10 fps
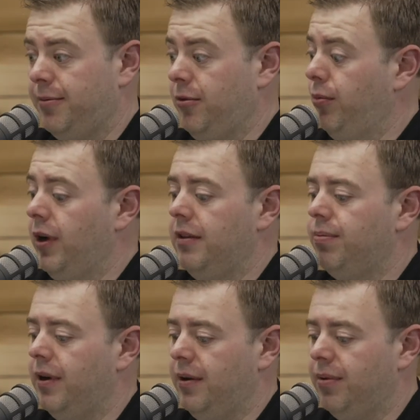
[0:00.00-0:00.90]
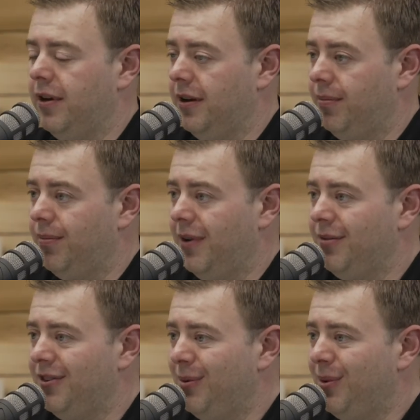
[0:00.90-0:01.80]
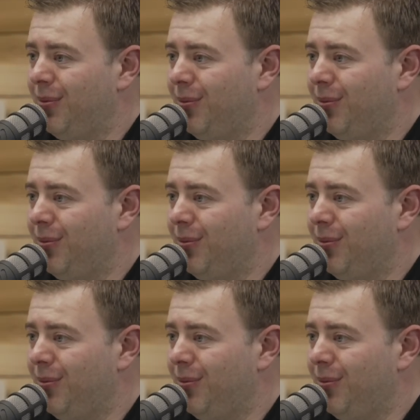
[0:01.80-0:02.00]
so where obviously